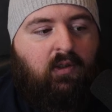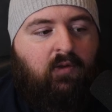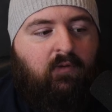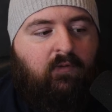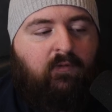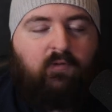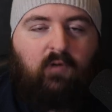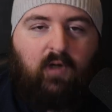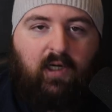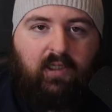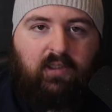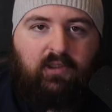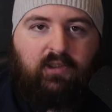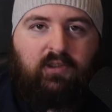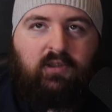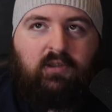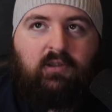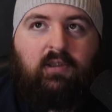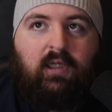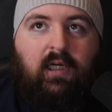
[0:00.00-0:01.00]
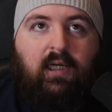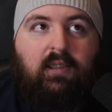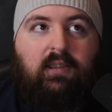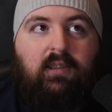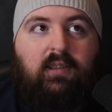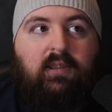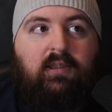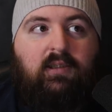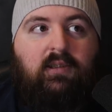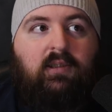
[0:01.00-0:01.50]
fresh and
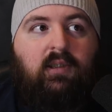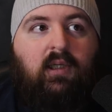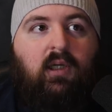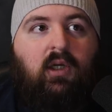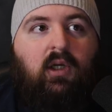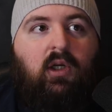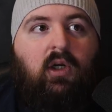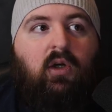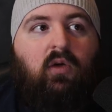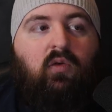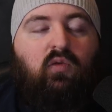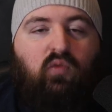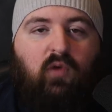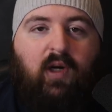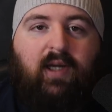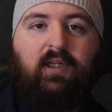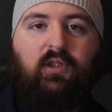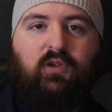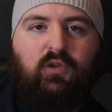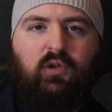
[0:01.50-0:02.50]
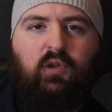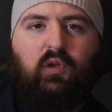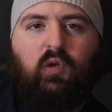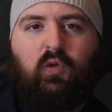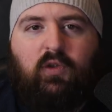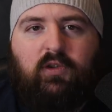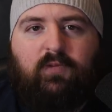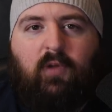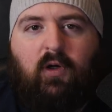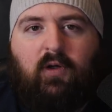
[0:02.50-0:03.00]
as ready to go
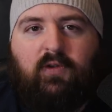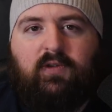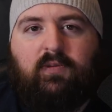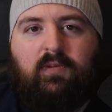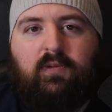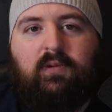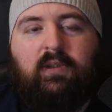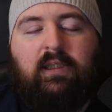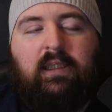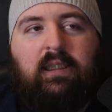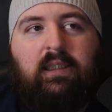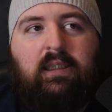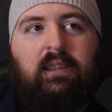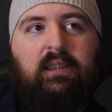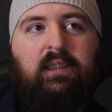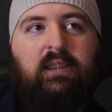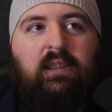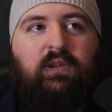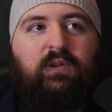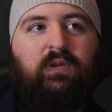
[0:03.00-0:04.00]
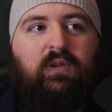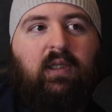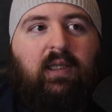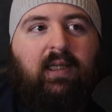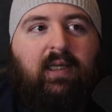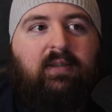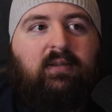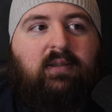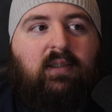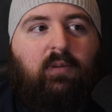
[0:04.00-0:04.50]
as possible. So the
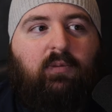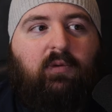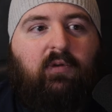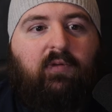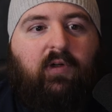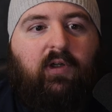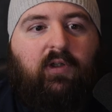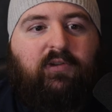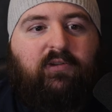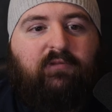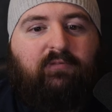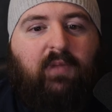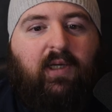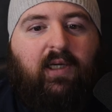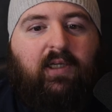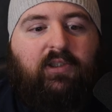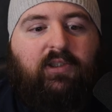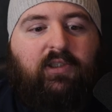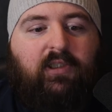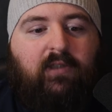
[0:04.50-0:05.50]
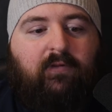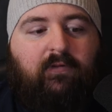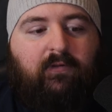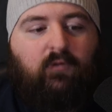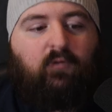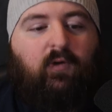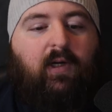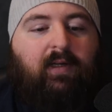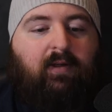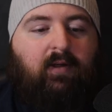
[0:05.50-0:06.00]
last couple of hours of my shift
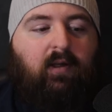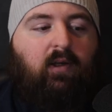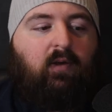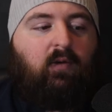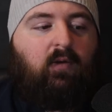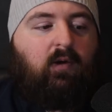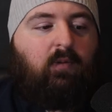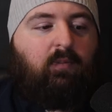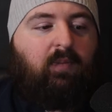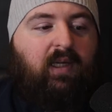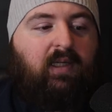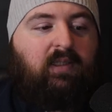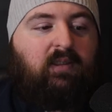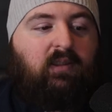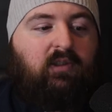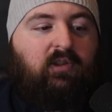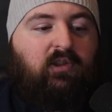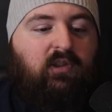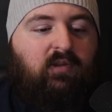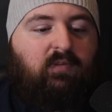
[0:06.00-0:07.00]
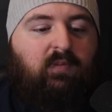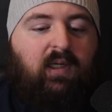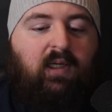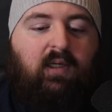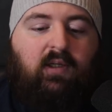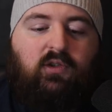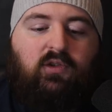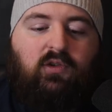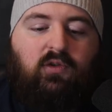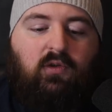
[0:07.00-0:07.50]
right now are basically just
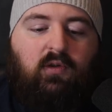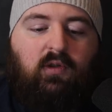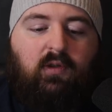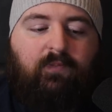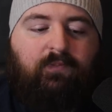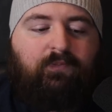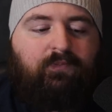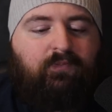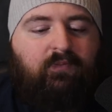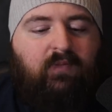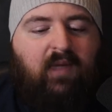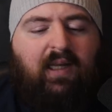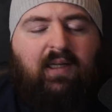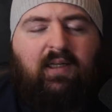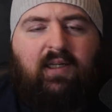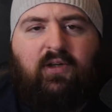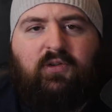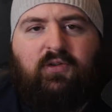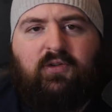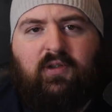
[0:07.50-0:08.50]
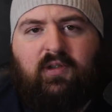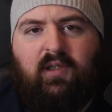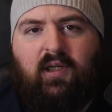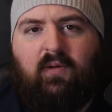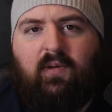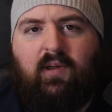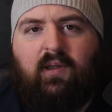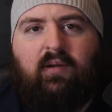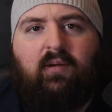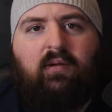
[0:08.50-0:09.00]
making sure any issues are dealt
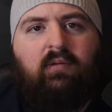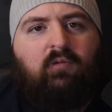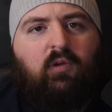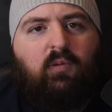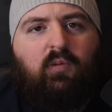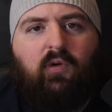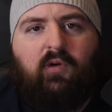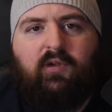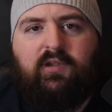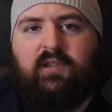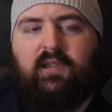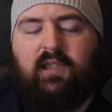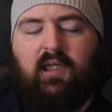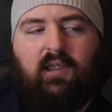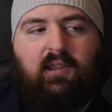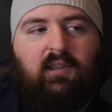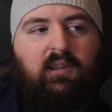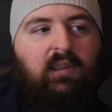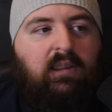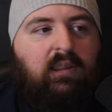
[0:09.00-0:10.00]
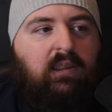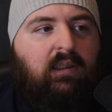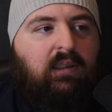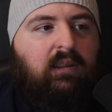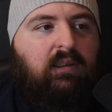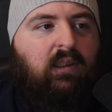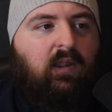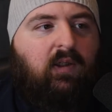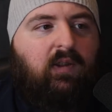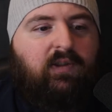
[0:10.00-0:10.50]
with, reports are done,
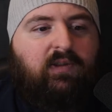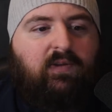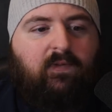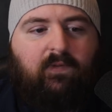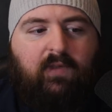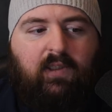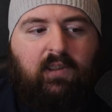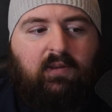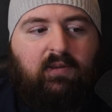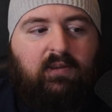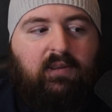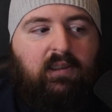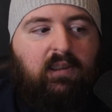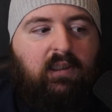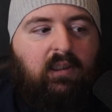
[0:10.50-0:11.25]
audits are filled,